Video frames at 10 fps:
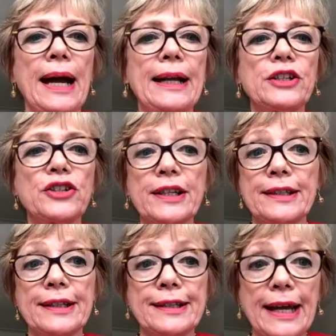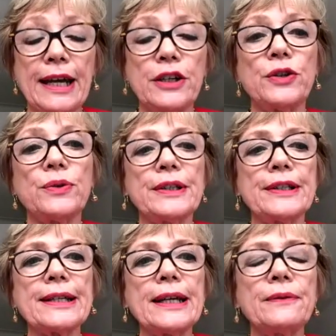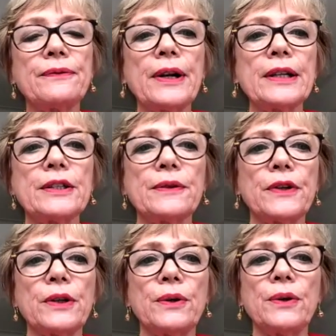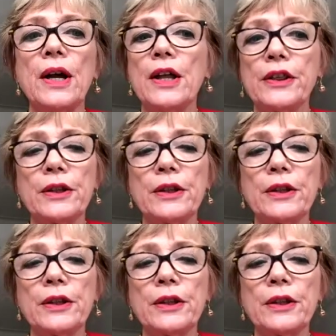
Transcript: And it's just to say, as you can see in front of you,